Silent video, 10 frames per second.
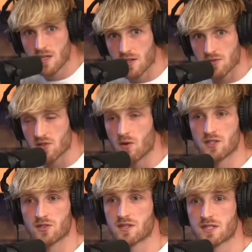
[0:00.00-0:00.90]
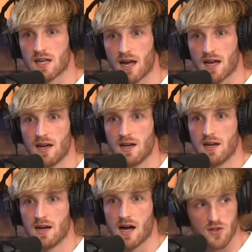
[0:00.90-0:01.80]
there's no interest.
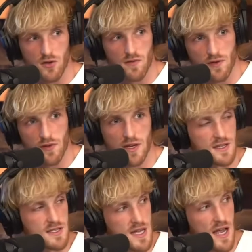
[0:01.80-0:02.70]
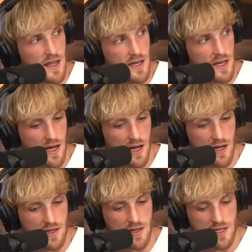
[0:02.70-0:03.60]
I do feel the need to say
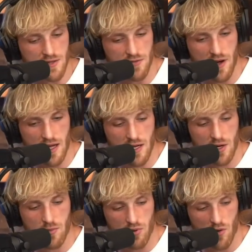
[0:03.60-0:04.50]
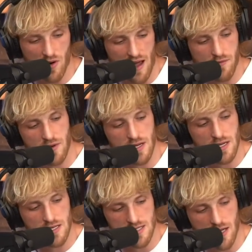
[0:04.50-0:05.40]
that this fight broke every
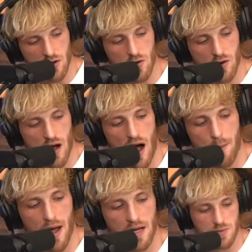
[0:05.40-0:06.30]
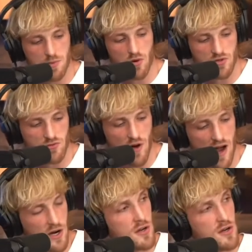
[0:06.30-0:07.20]
single combat sports
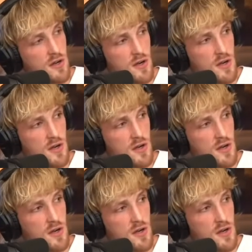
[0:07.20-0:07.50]
record